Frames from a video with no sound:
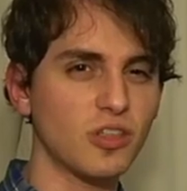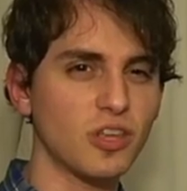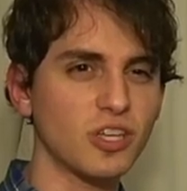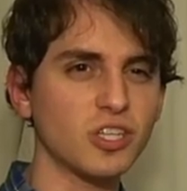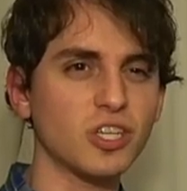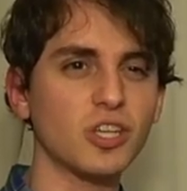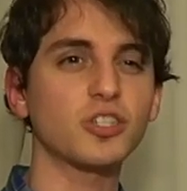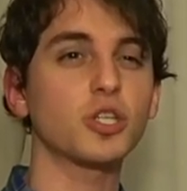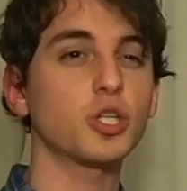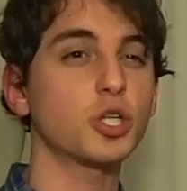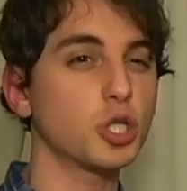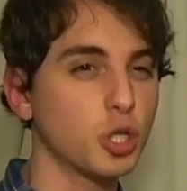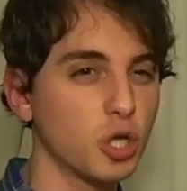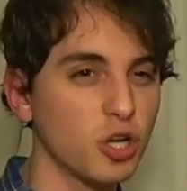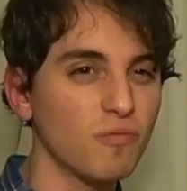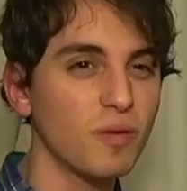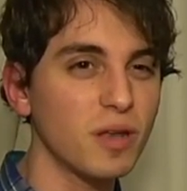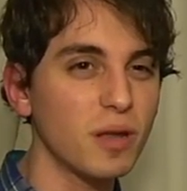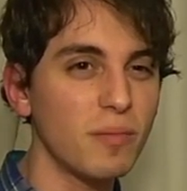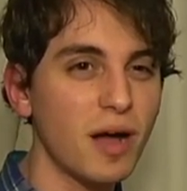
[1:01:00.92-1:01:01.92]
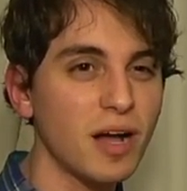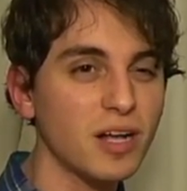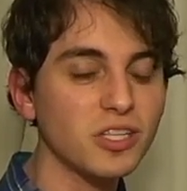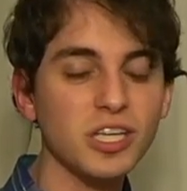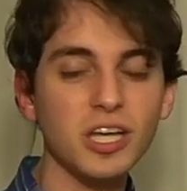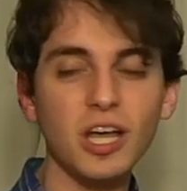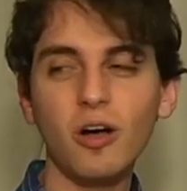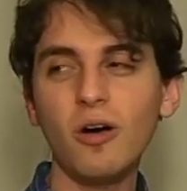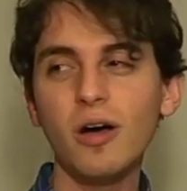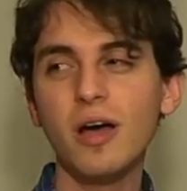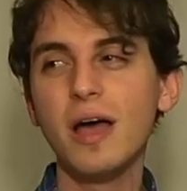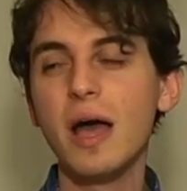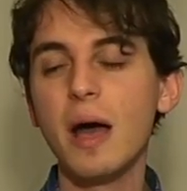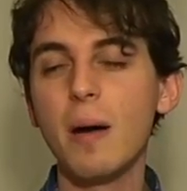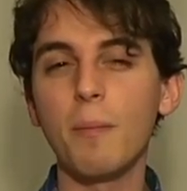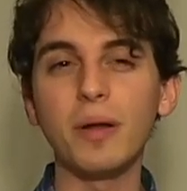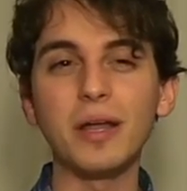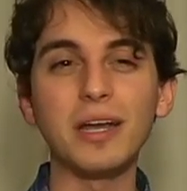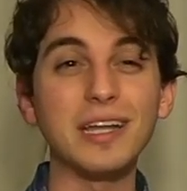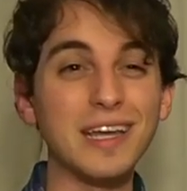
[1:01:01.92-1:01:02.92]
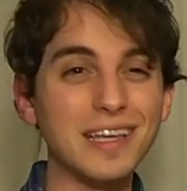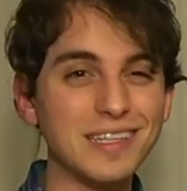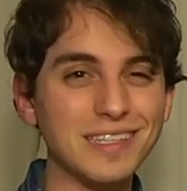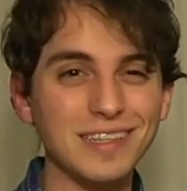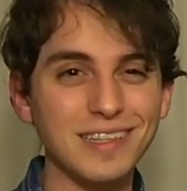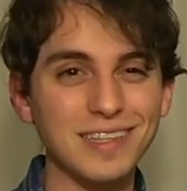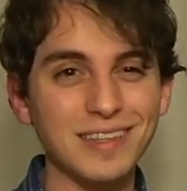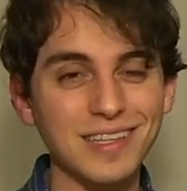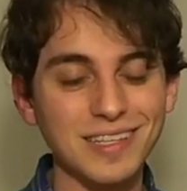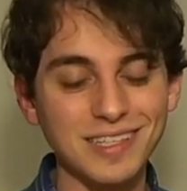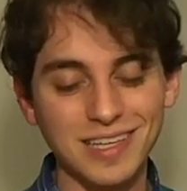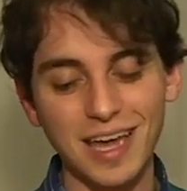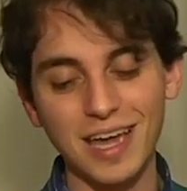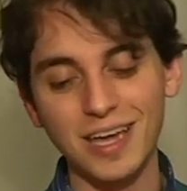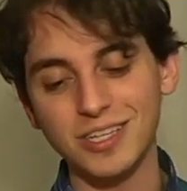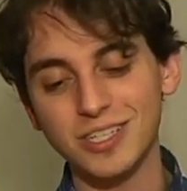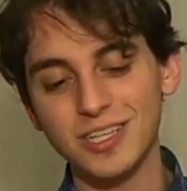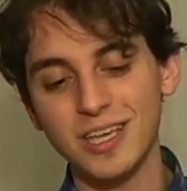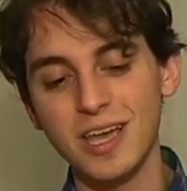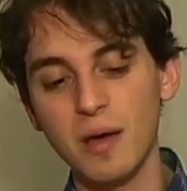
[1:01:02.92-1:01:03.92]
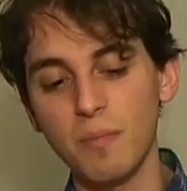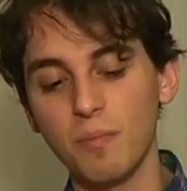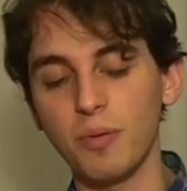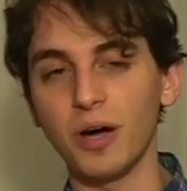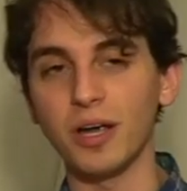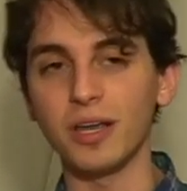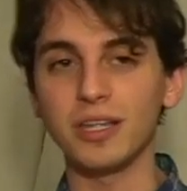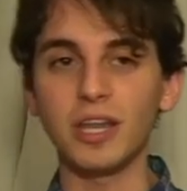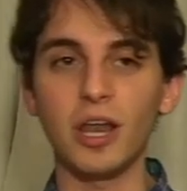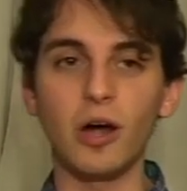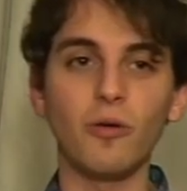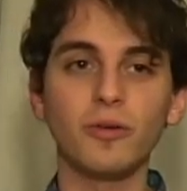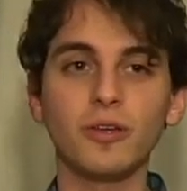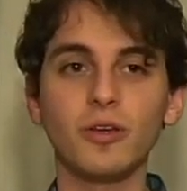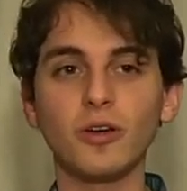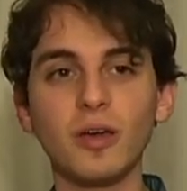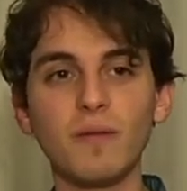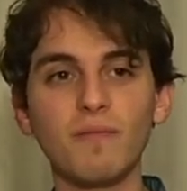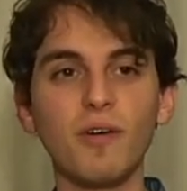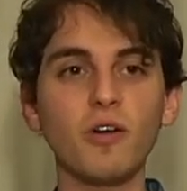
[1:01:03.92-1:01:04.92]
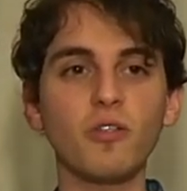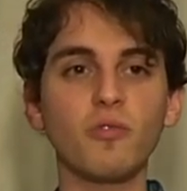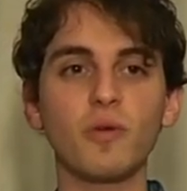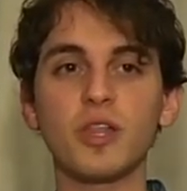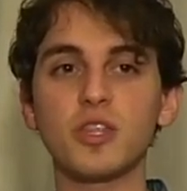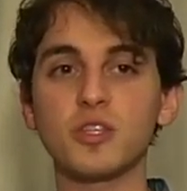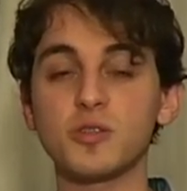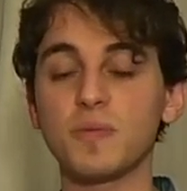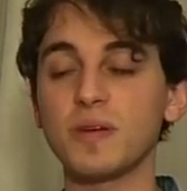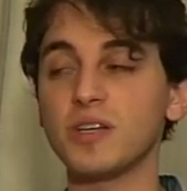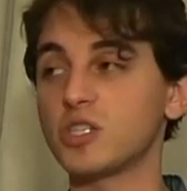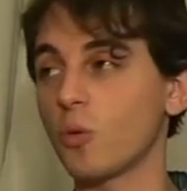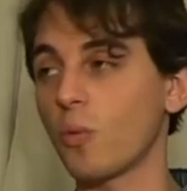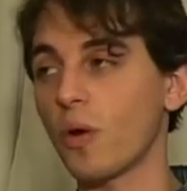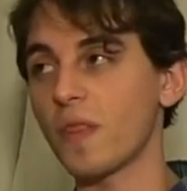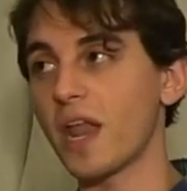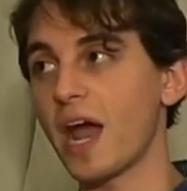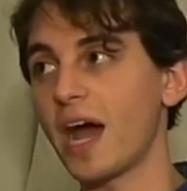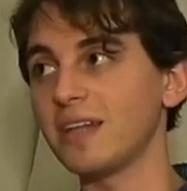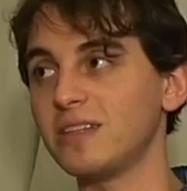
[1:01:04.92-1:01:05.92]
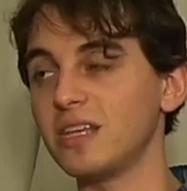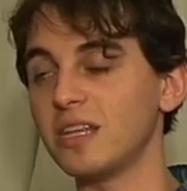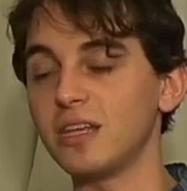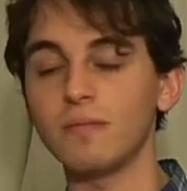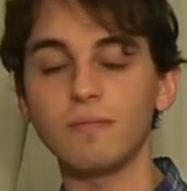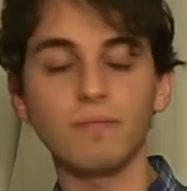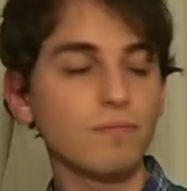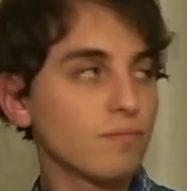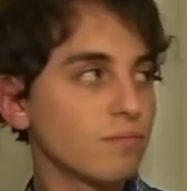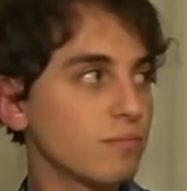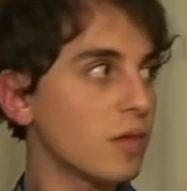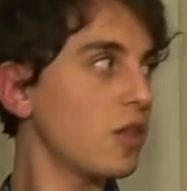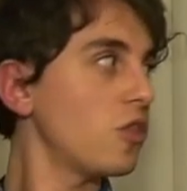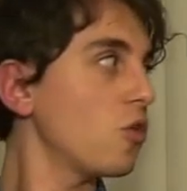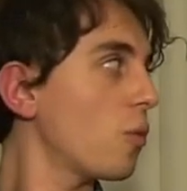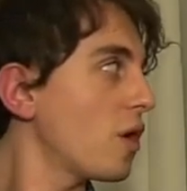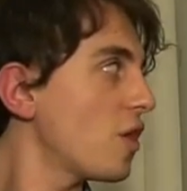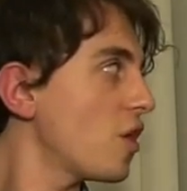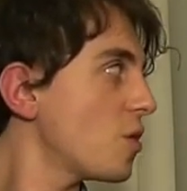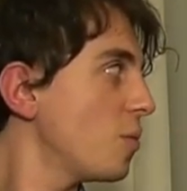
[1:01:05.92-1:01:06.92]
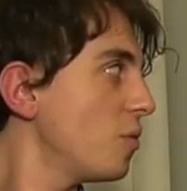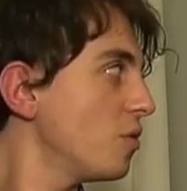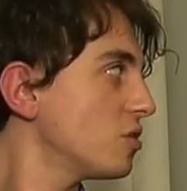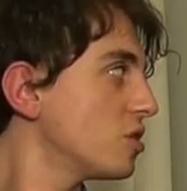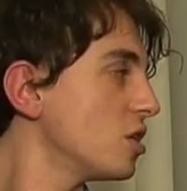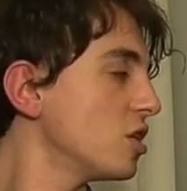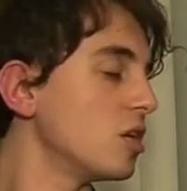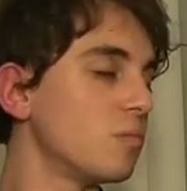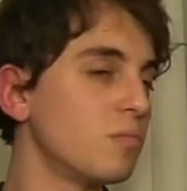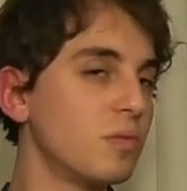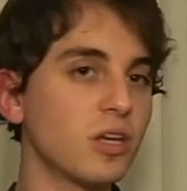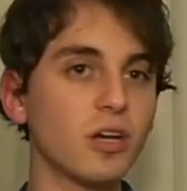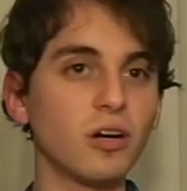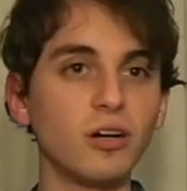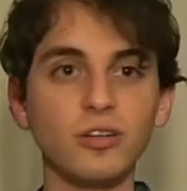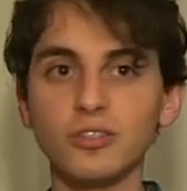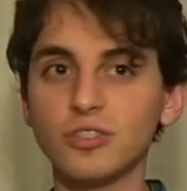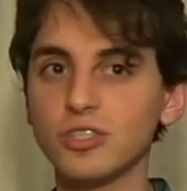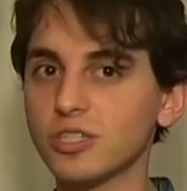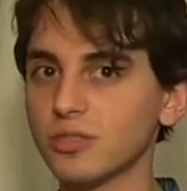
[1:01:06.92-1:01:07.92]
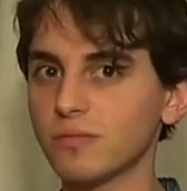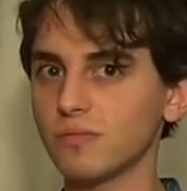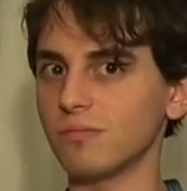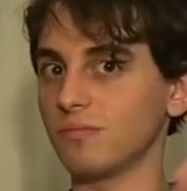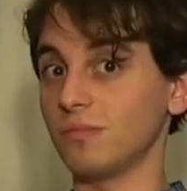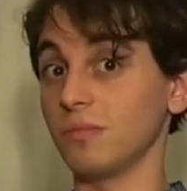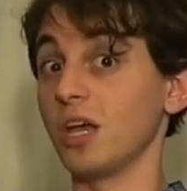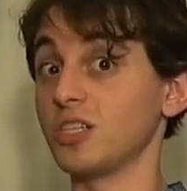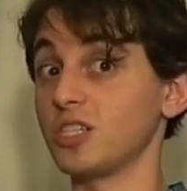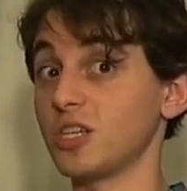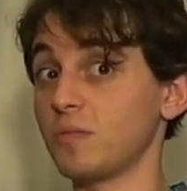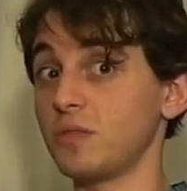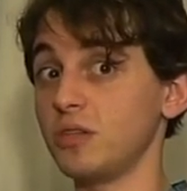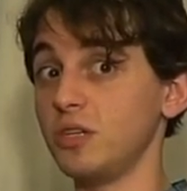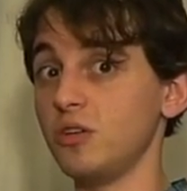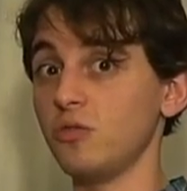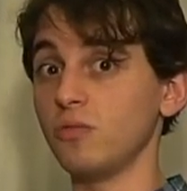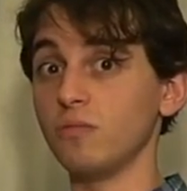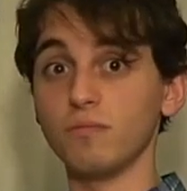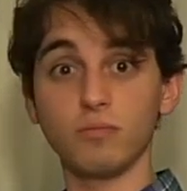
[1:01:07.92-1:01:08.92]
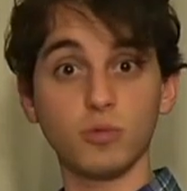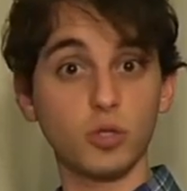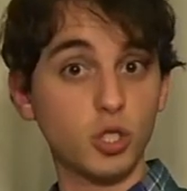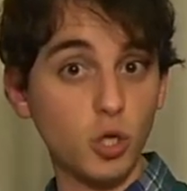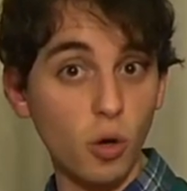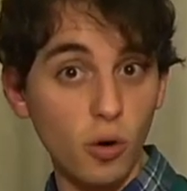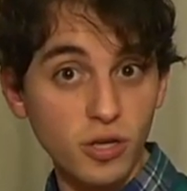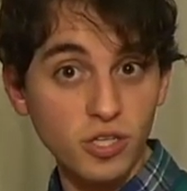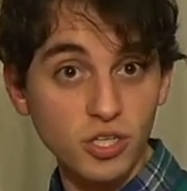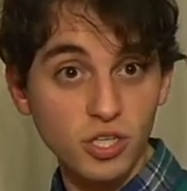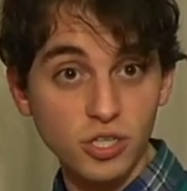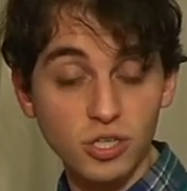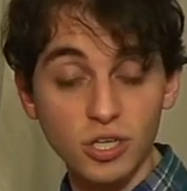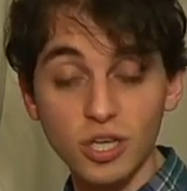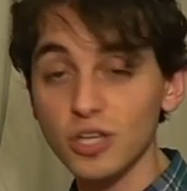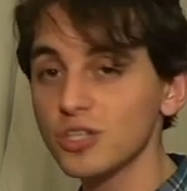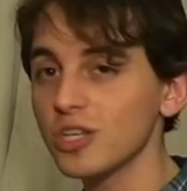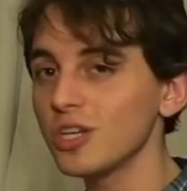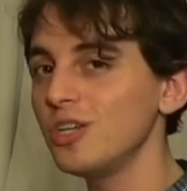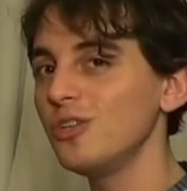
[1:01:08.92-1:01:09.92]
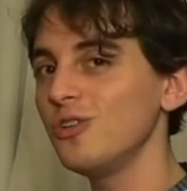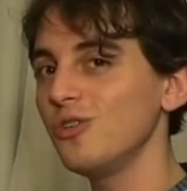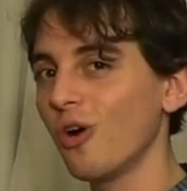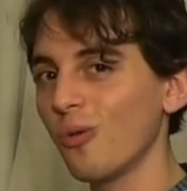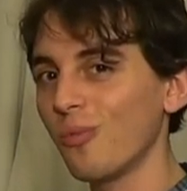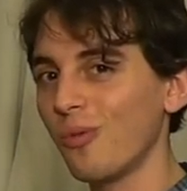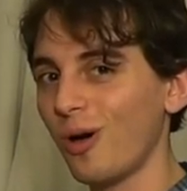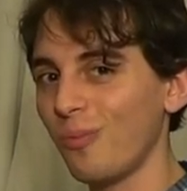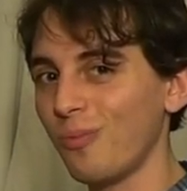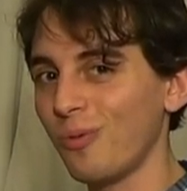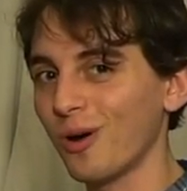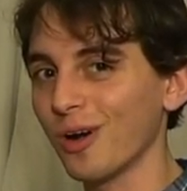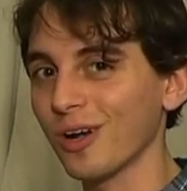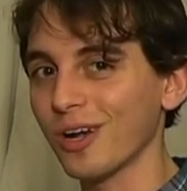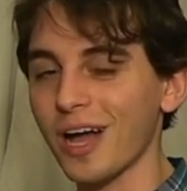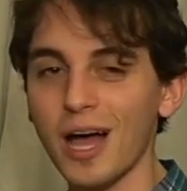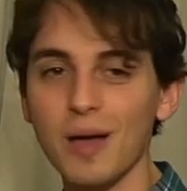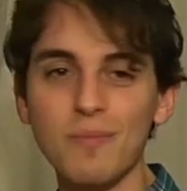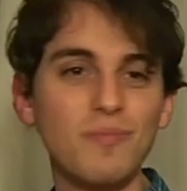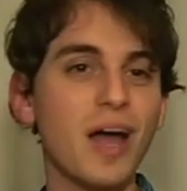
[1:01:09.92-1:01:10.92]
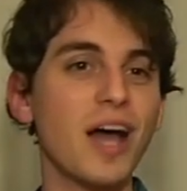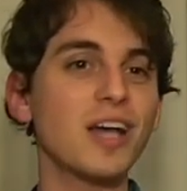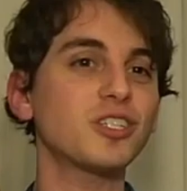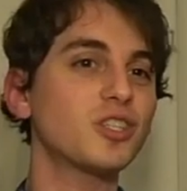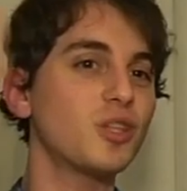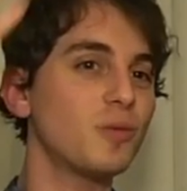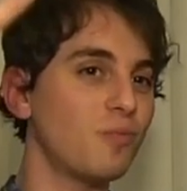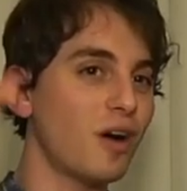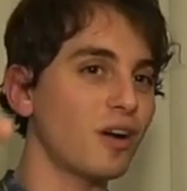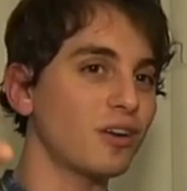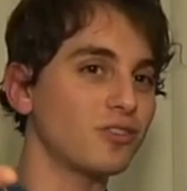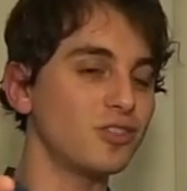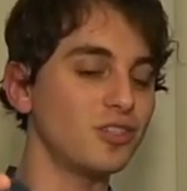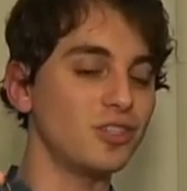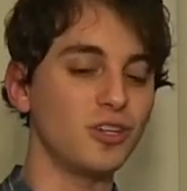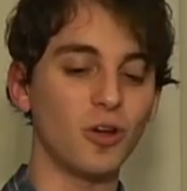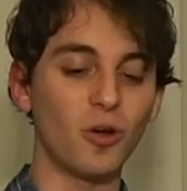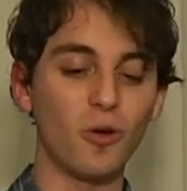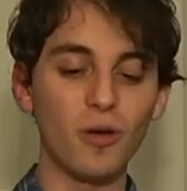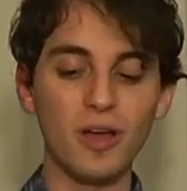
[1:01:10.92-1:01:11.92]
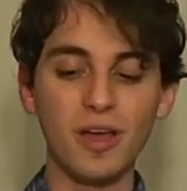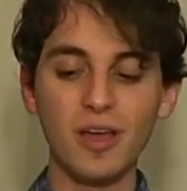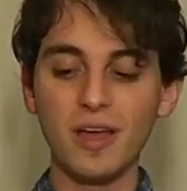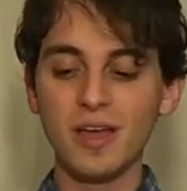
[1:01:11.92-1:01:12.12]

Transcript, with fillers: of this because it should have been a mocktail, but it isn't in this case. But you know, you'll get both recipes the way that I did it and the way that the book did it because it's up to you. Choice is in your ballpark. I pass the buck to you.